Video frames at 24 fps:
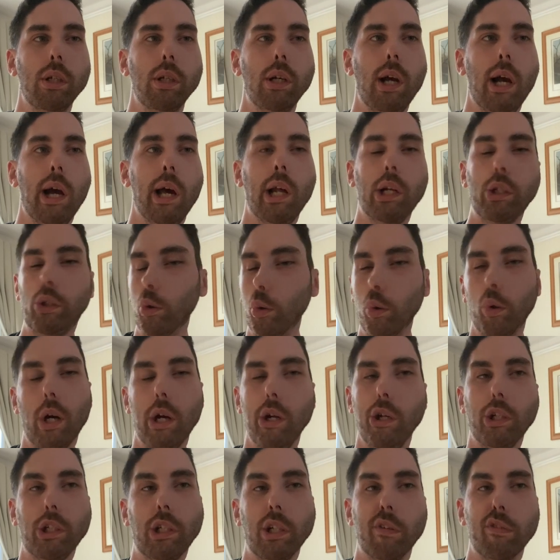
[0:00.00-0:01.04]
and I don't know how
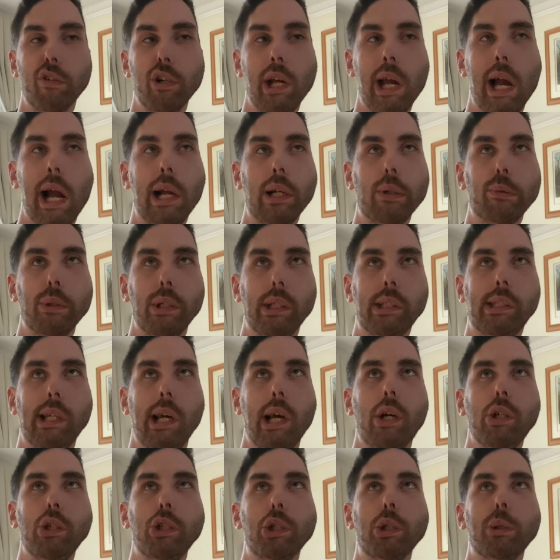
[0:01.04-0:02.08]
you're going to react when I
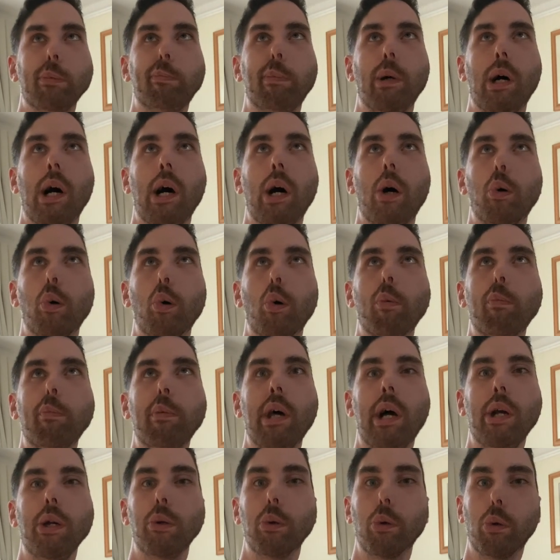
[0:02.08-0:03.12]
tell you, but I hope
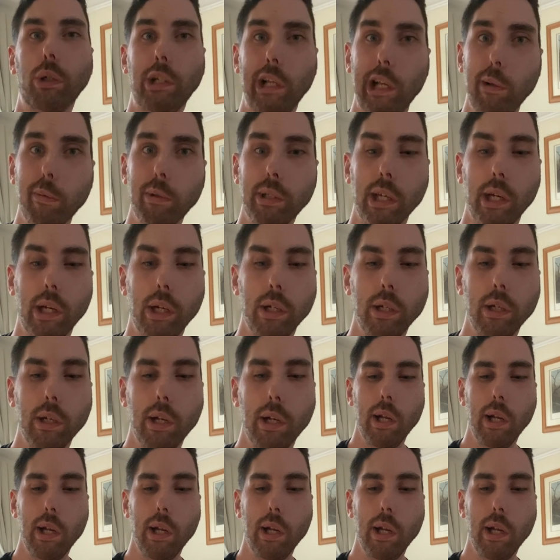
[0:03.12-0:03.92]
that you're okay with it.